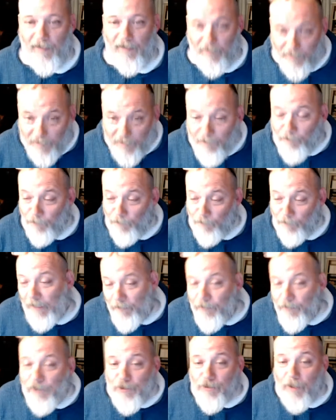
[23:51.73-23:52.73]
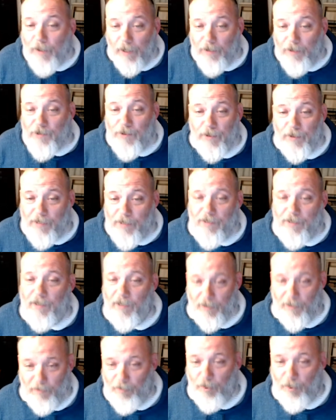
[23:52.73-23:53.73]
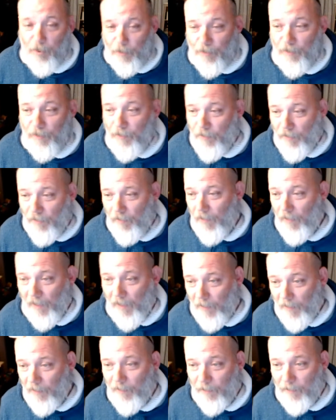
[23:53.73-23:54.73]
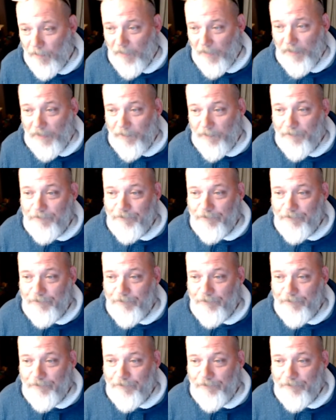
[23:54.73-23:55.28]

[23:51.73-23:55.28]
that infrastructure is an important thing, right?